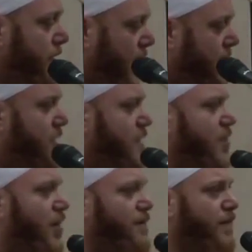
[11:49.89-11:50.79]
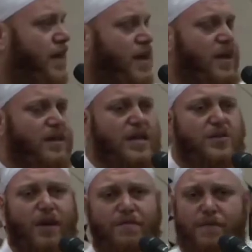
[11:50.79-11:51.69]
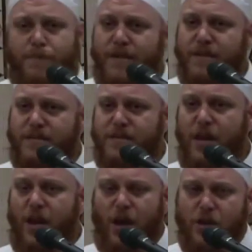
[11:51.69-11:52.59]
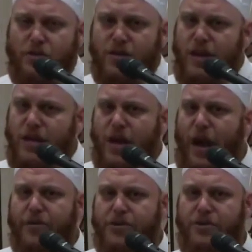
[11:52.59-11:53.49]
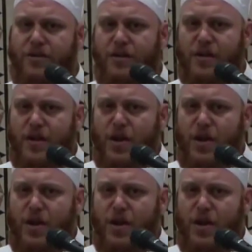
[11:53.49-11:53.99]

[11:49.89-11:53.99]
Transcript: That's the time. That's why, my brothers, I do encourage you.